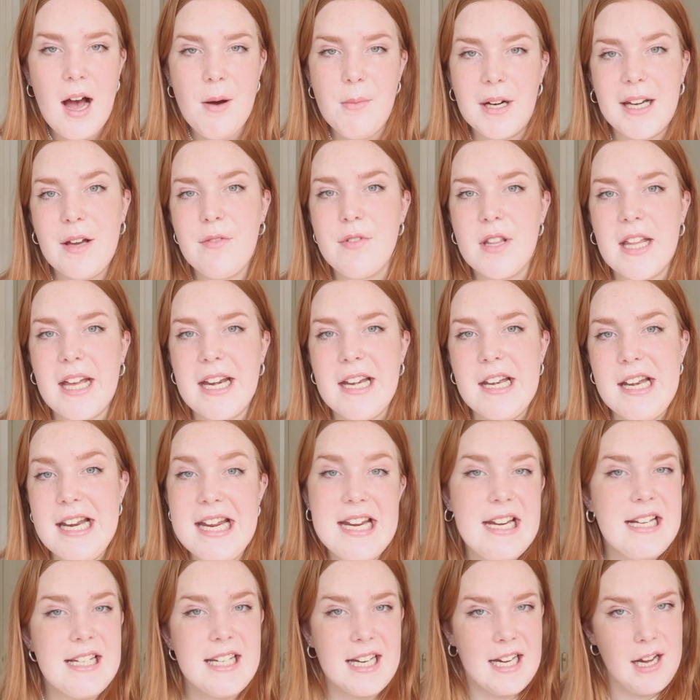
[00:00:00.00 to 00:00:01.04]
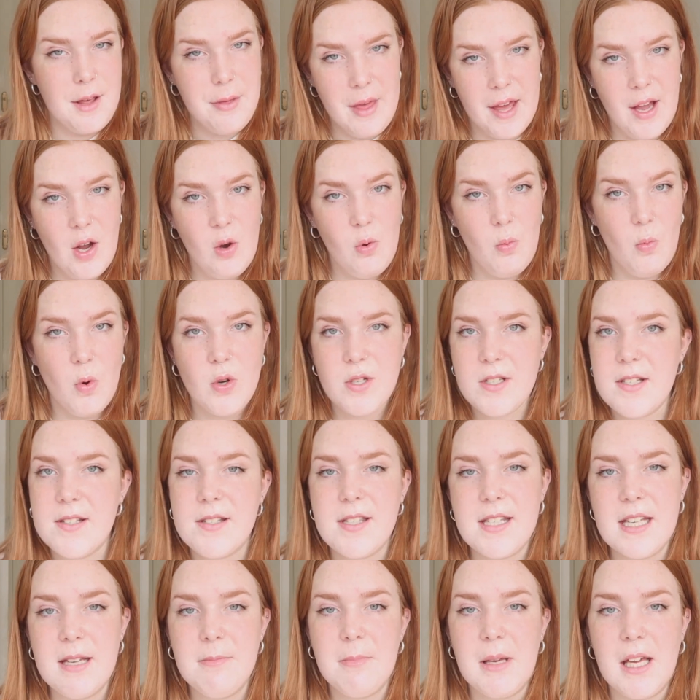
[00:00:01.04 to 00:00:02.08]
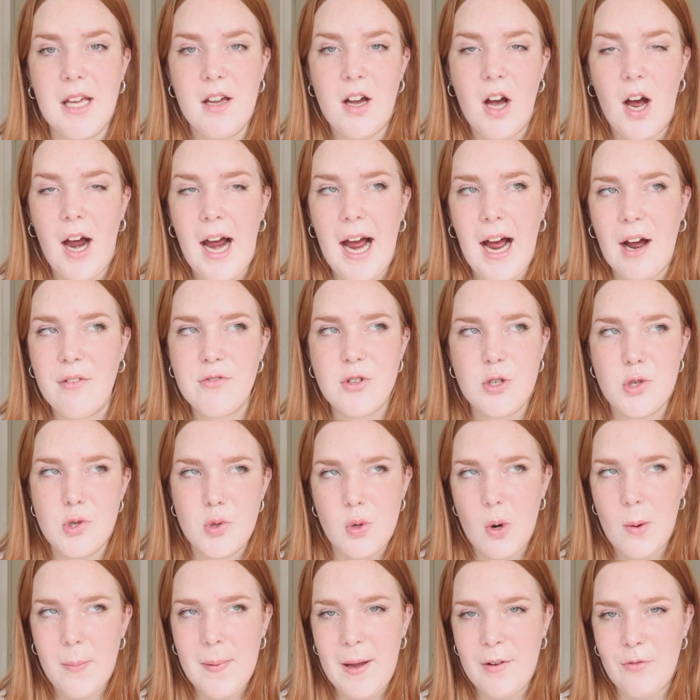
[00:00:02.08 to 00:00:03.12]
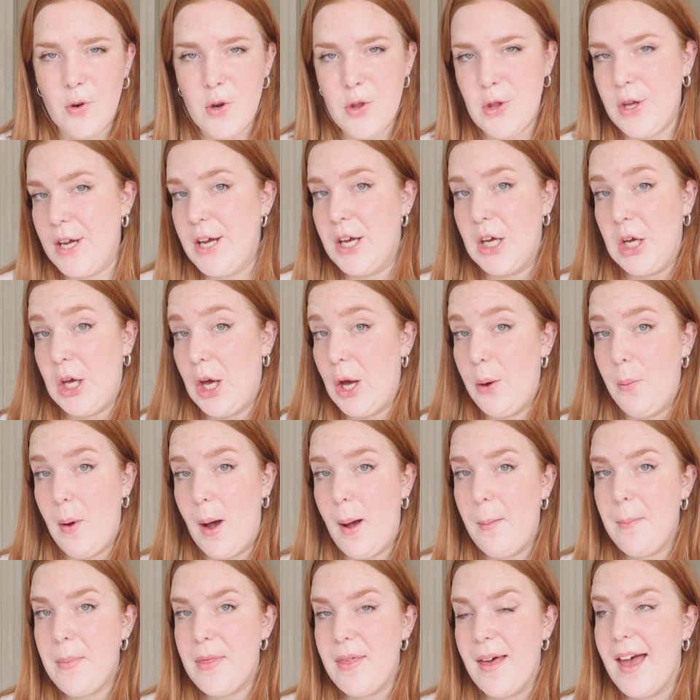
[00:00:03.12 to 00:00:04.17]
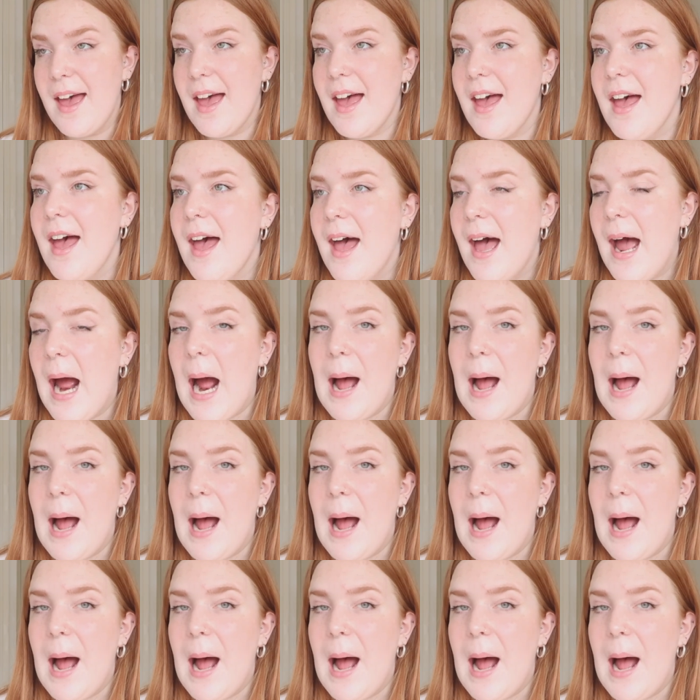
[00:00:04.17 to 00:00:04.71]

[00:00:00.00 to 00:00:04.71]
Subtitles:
and whenever they need anything or want to see me, I have to drop everything and go up there,